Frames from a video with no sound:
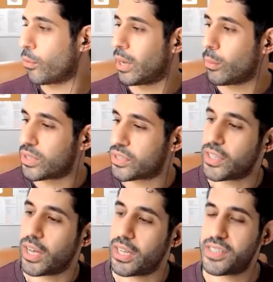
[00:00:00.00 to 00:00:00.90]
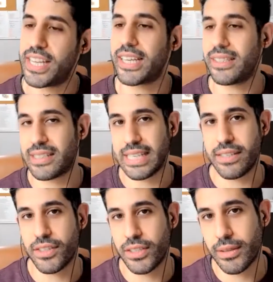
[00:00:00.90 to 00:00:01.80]
well, I want to start a second
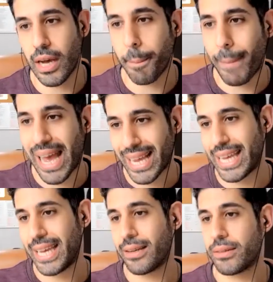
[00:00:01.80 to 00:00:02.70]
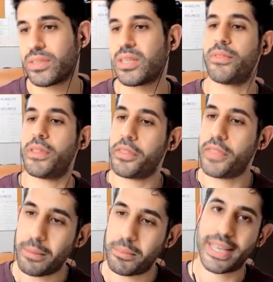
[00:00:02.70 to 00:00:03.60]
season unpacking some of the
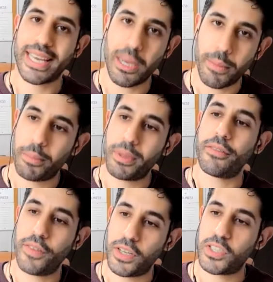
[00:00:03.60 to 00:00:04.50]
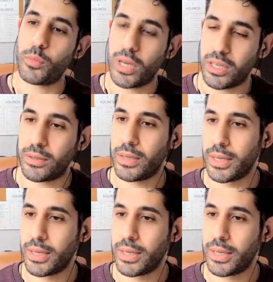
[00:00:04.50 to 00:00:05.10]
themes that came up in the first one,